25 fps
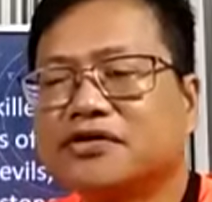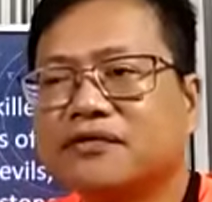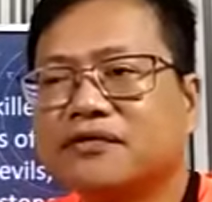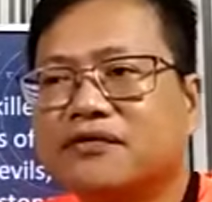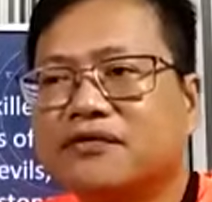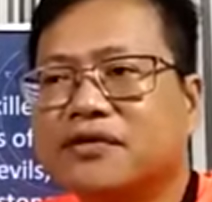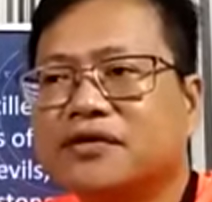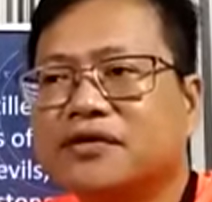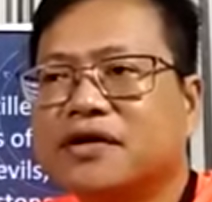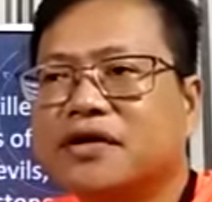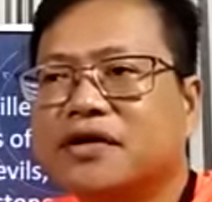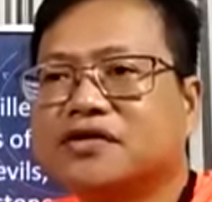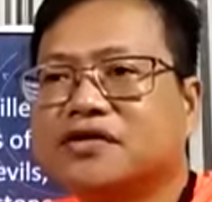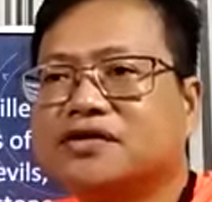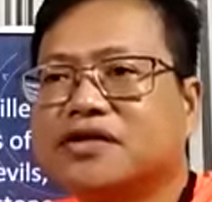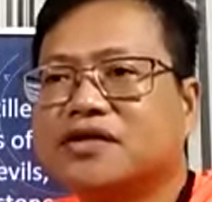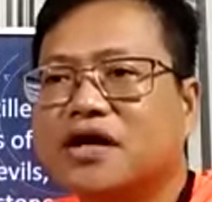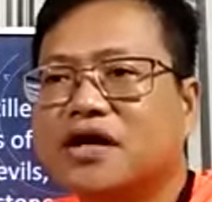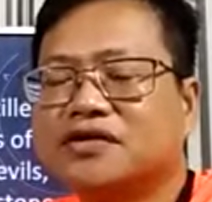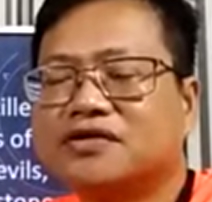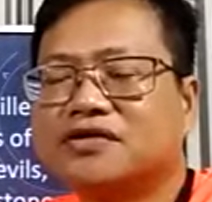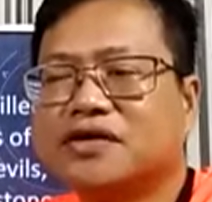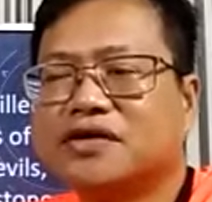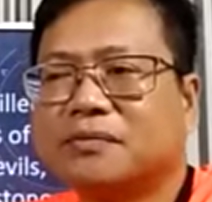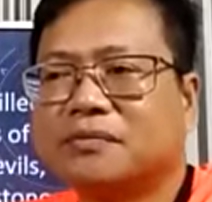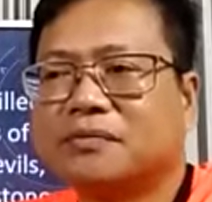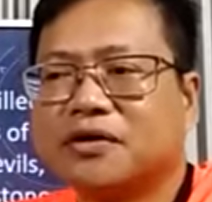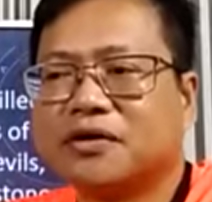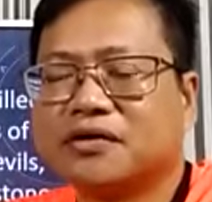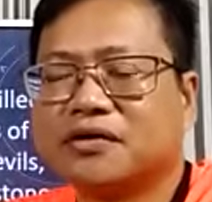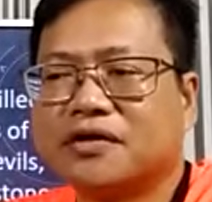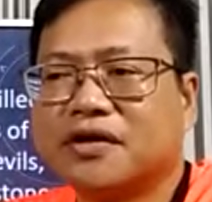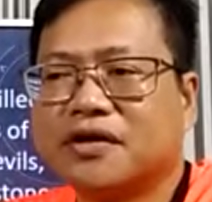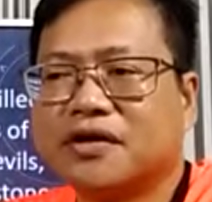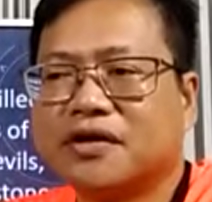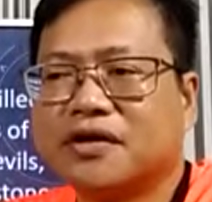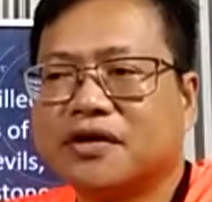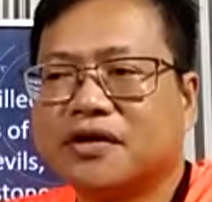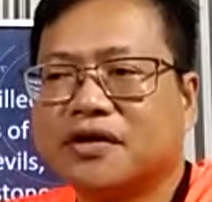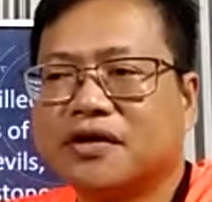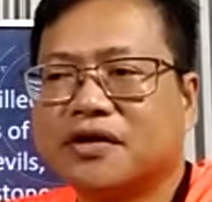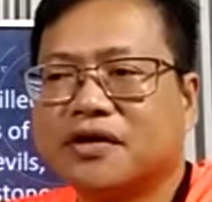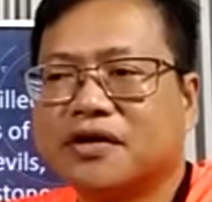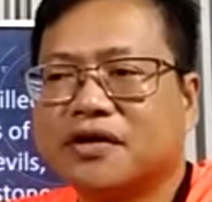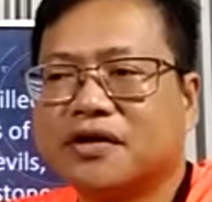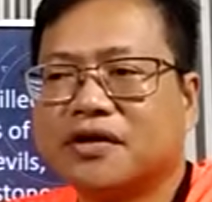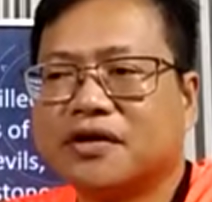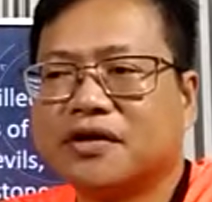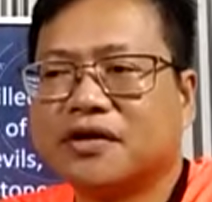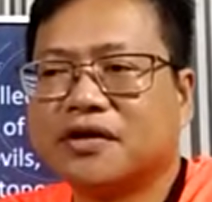for that, John chapter 3,
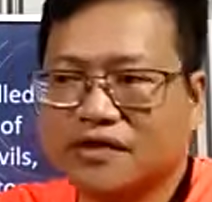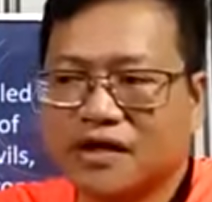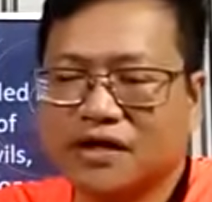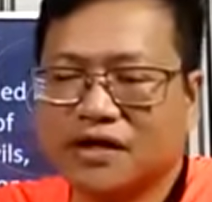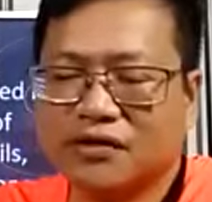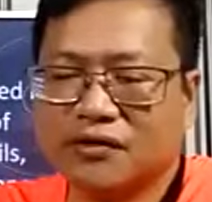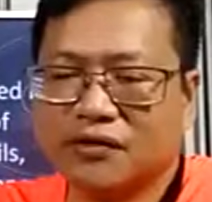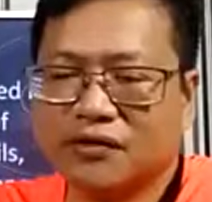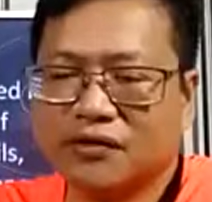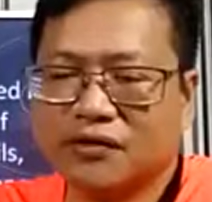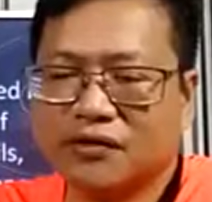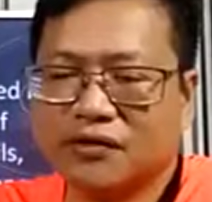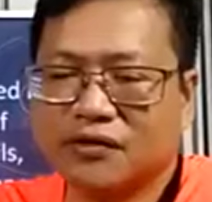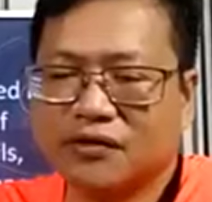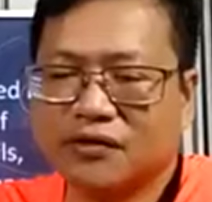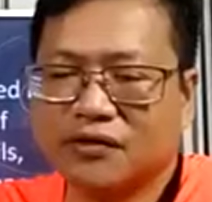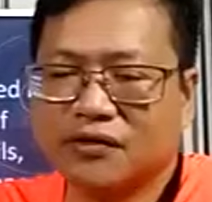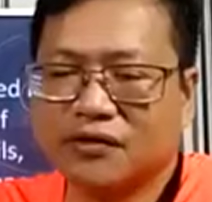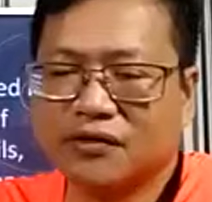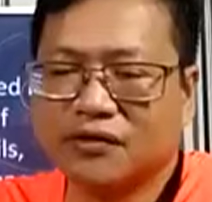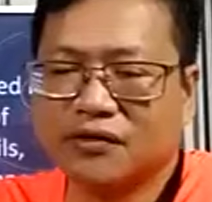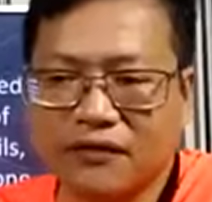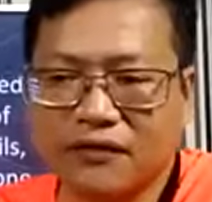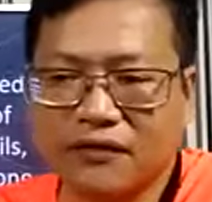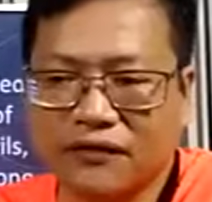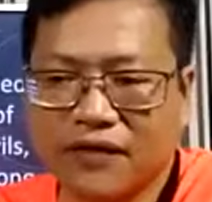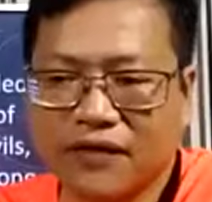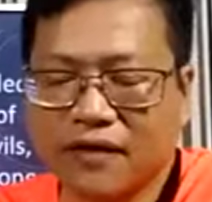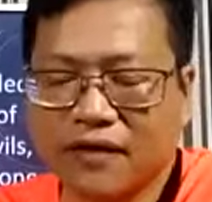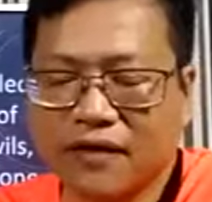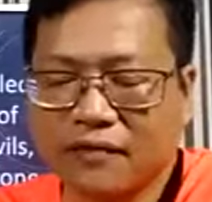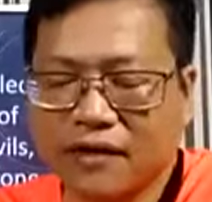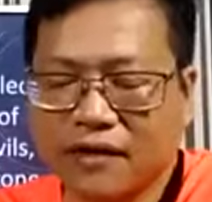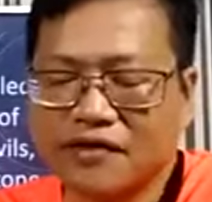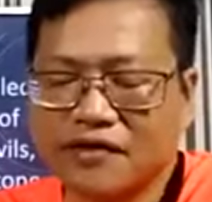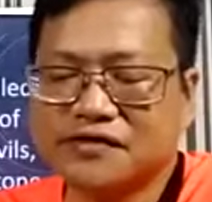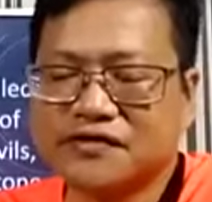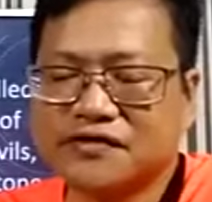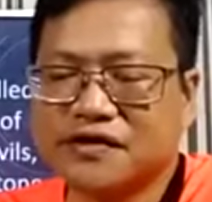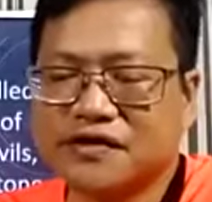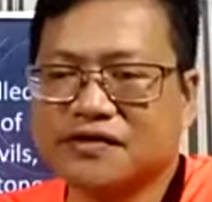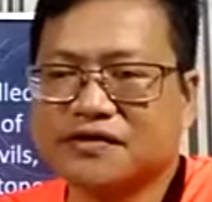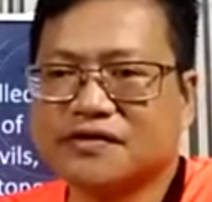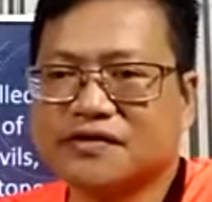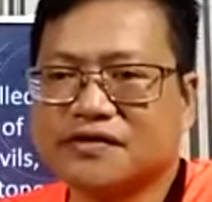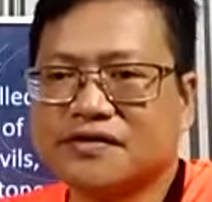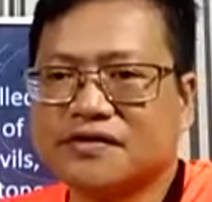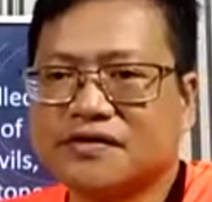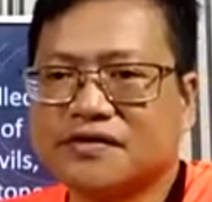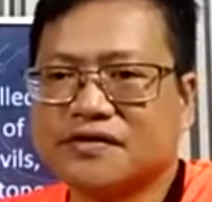verse 3 to 5 and
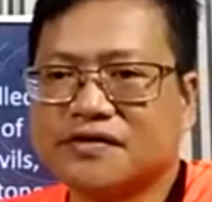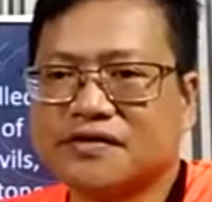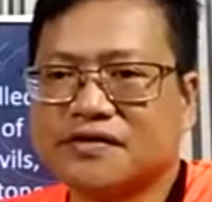6.